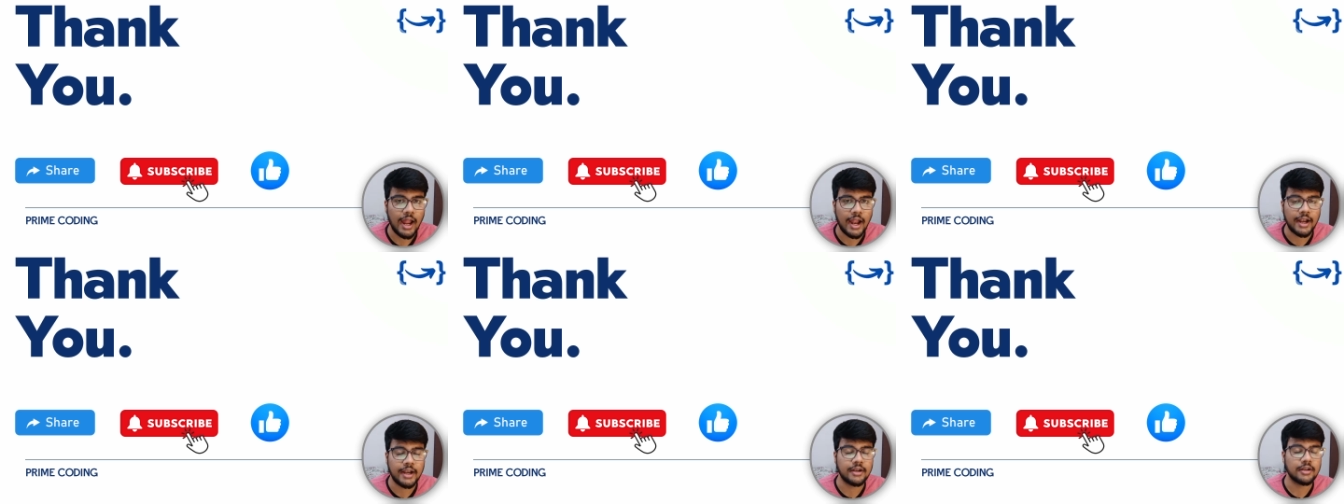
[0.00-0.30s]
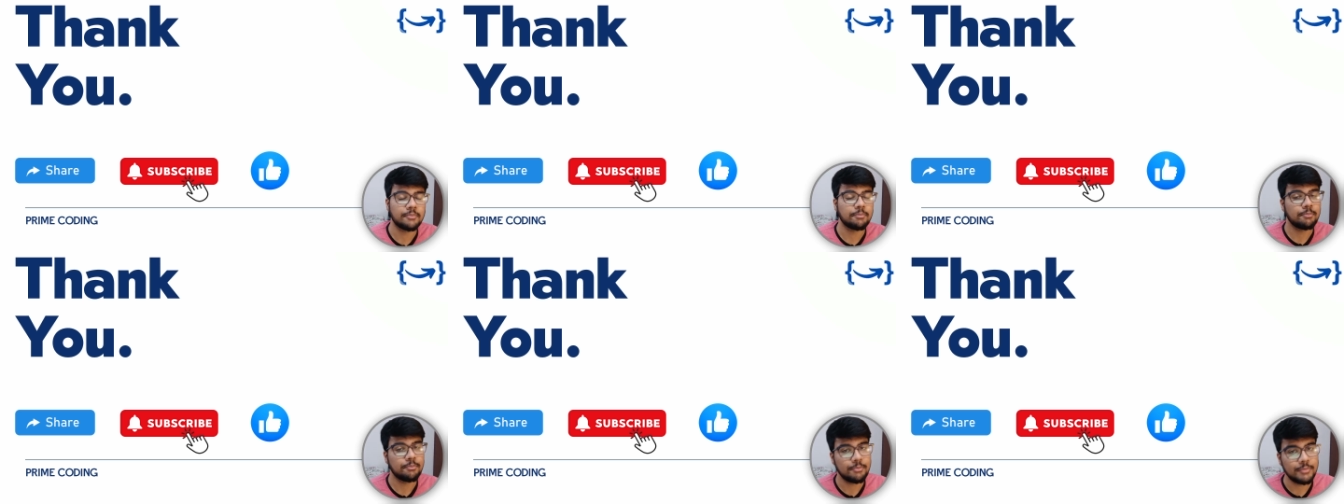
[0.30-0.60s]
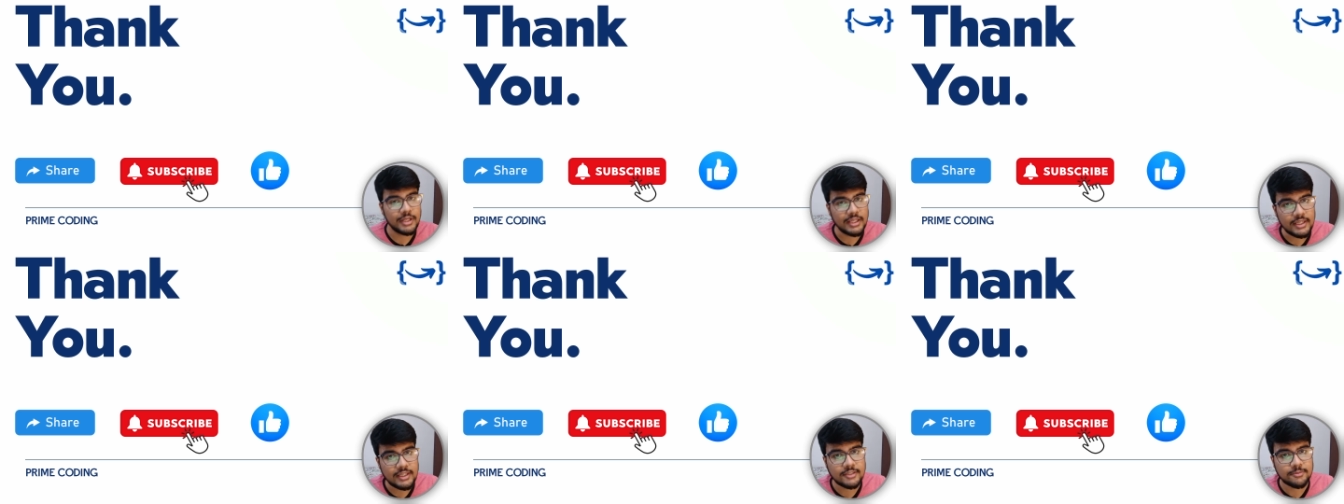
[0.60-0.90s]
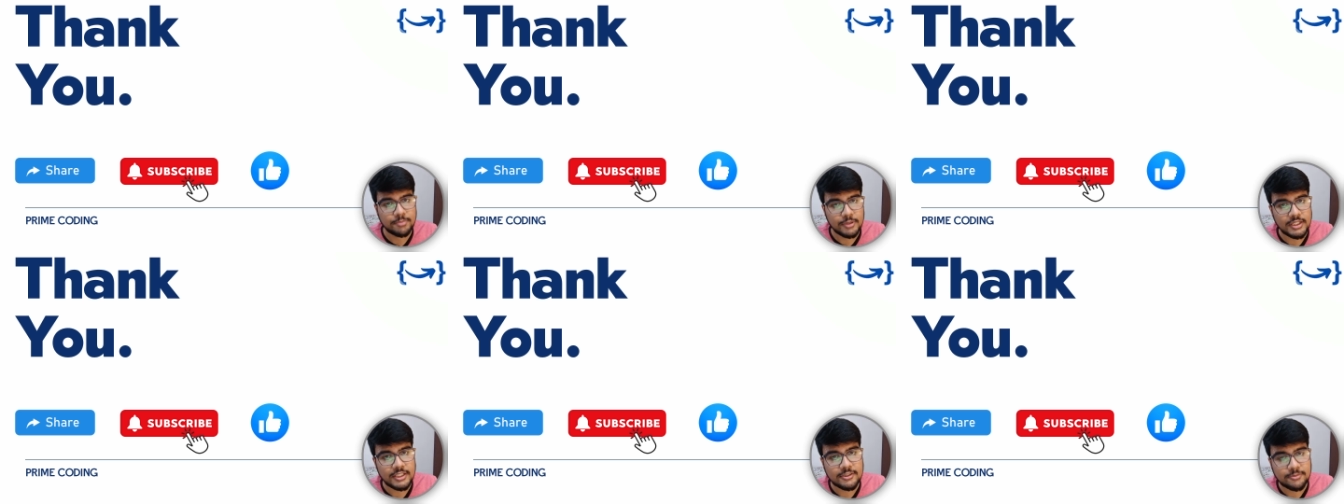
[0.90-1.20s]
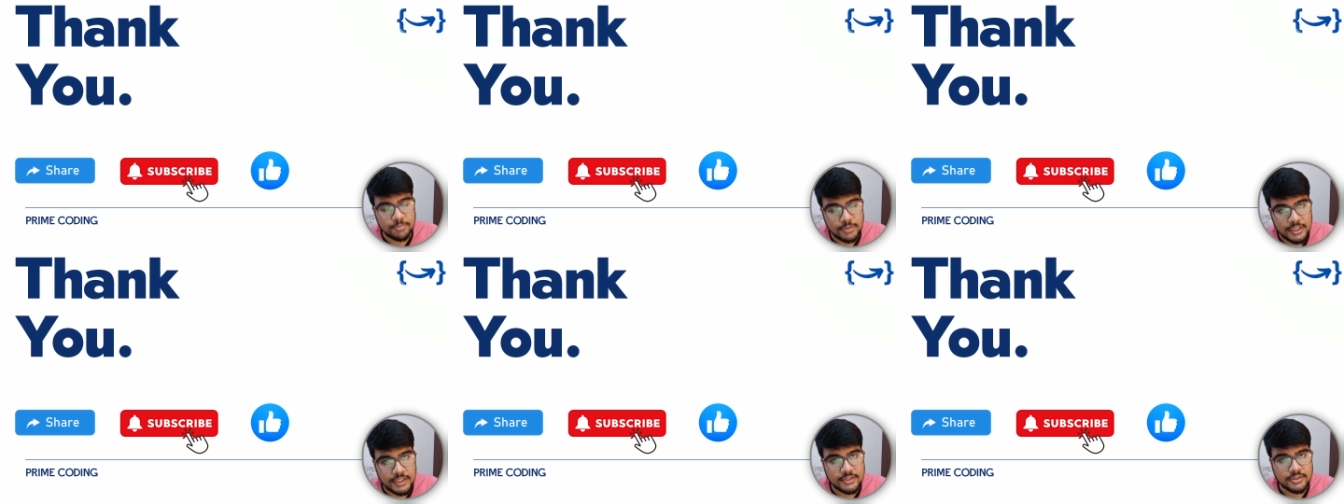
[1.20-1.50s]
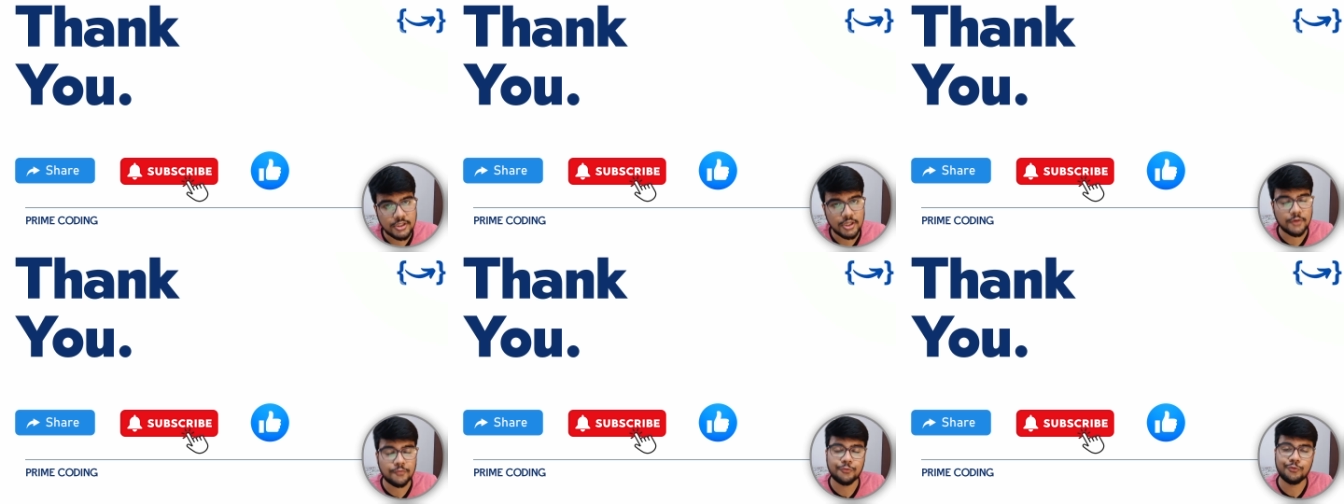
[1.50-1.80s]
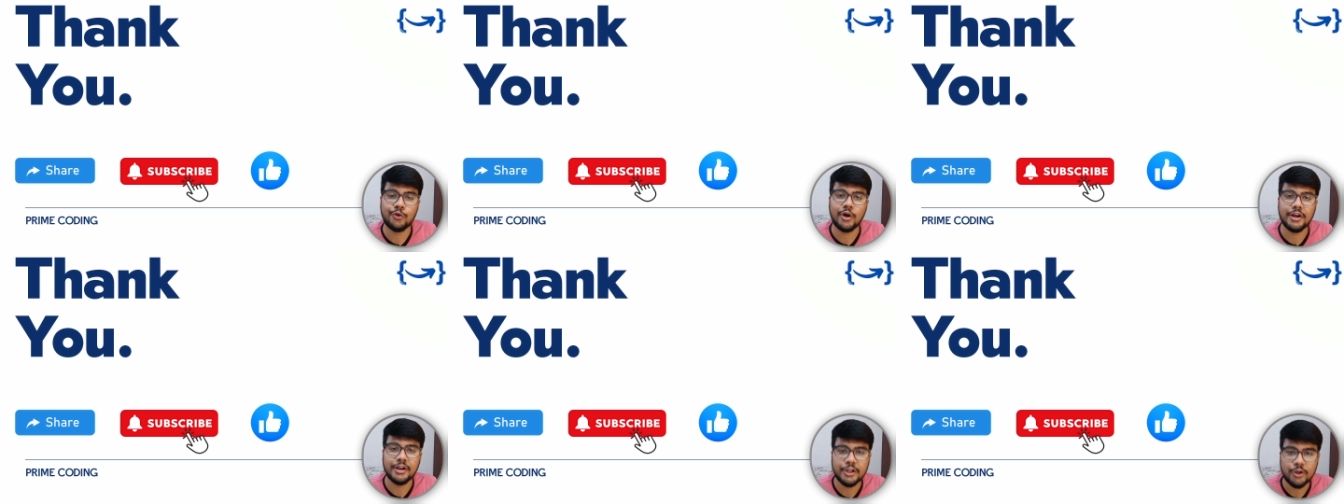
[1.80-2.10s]
And please, please, please,
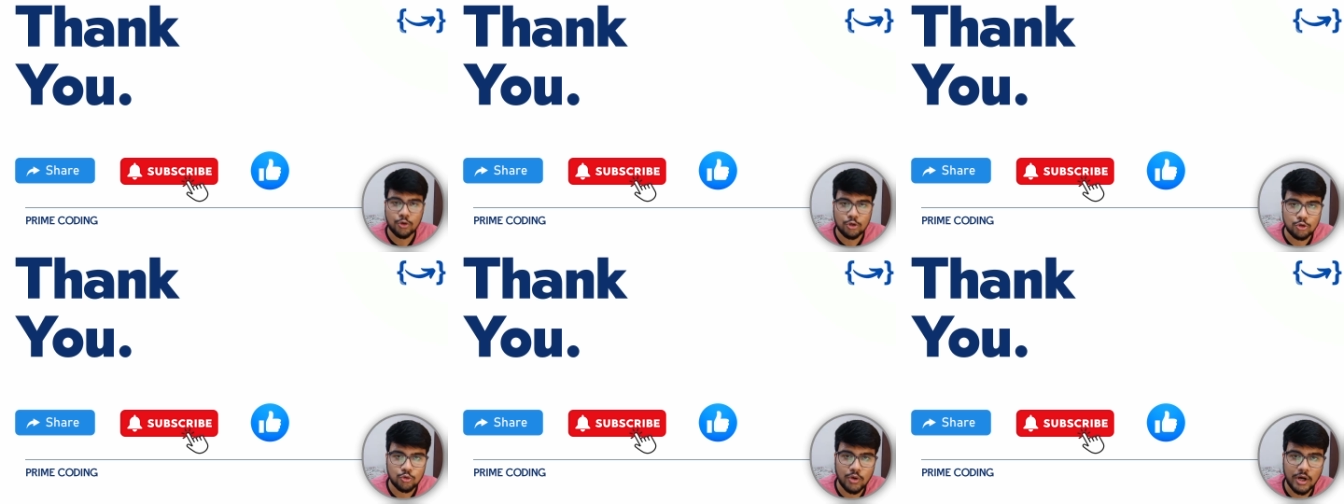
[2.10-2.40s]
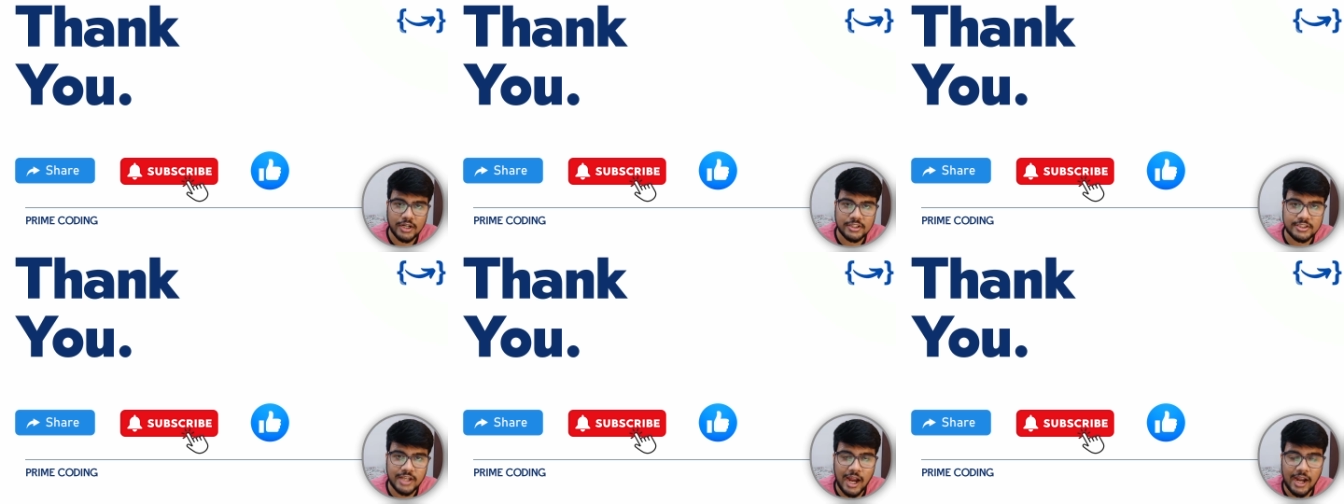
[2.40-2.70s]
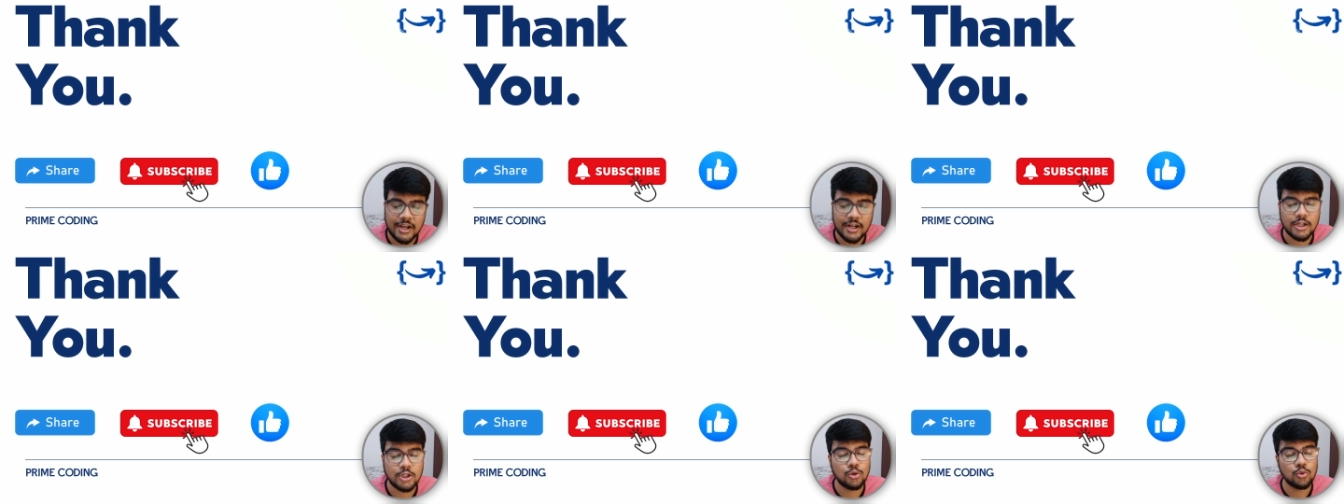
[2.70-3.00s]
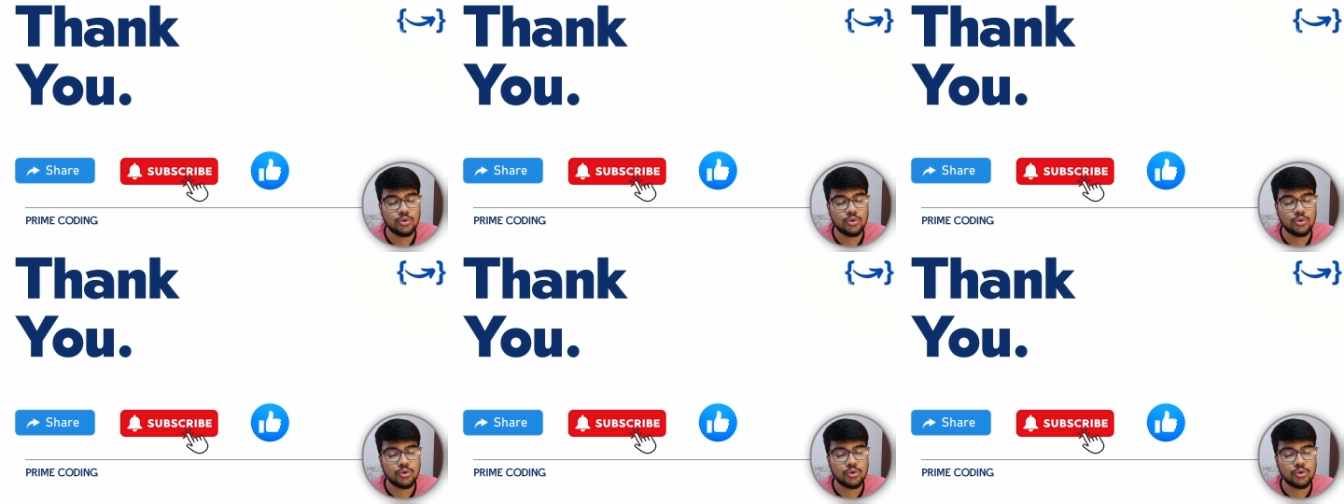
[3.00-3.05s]
if you are new to our channel,